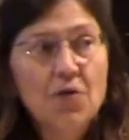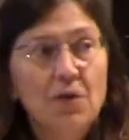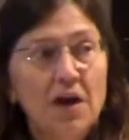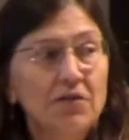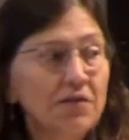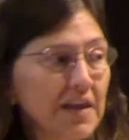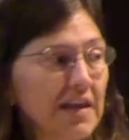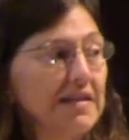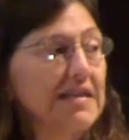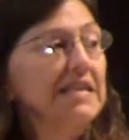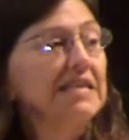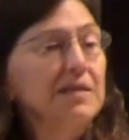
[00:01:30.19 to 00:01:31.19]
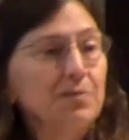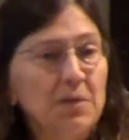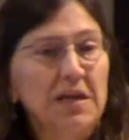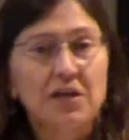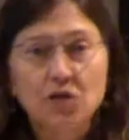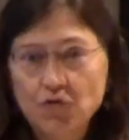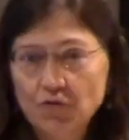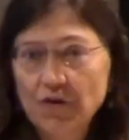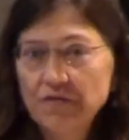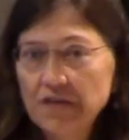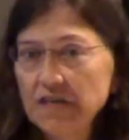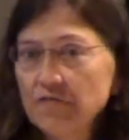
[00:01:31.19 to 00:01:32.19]
rather than this being
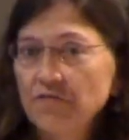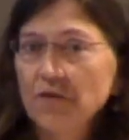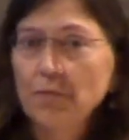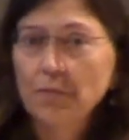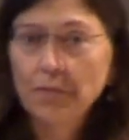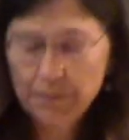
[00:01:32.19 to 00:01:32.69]
driven from